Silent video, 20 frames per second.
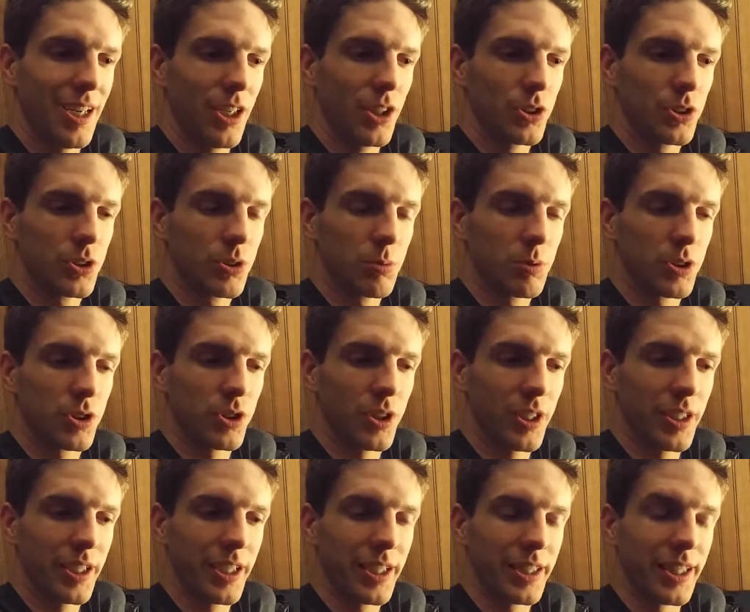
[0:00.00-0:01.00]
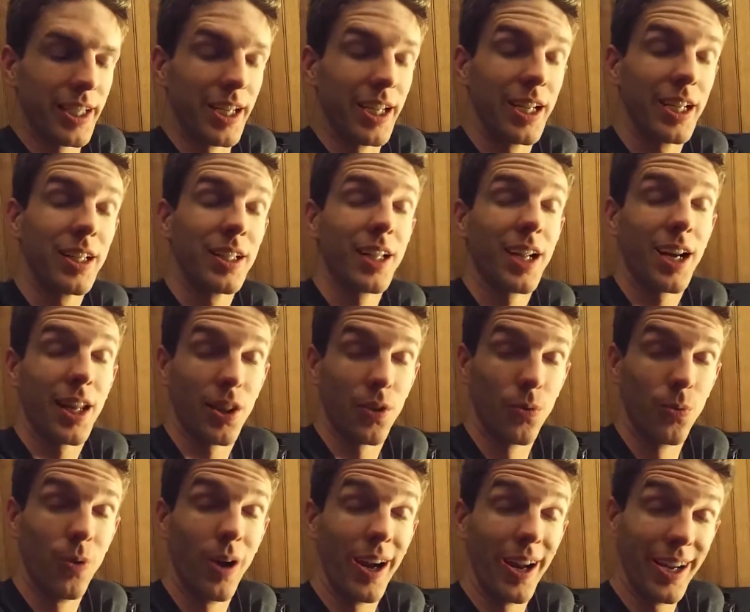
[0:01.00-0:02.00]
I also was trying to get the hell out
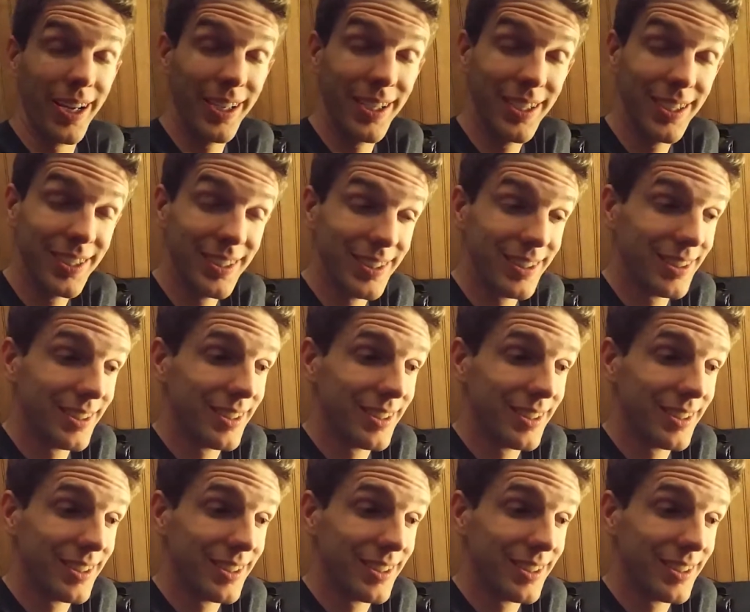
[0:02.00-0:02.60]
of the way.